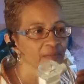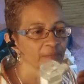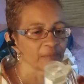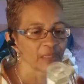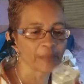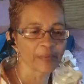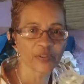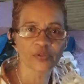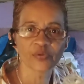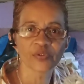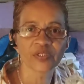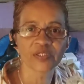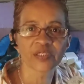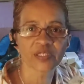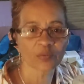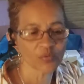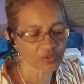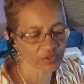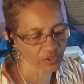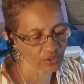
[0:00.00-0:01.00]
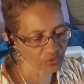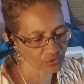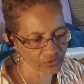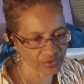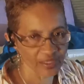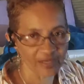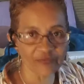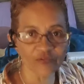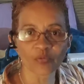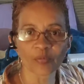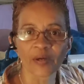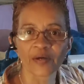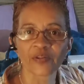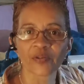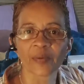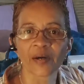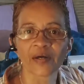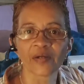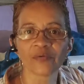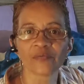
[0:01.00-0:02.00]
Maybe you can get one that you don't have to buy
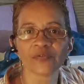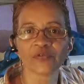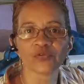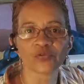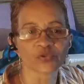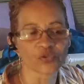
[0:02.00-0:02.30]
the batteries.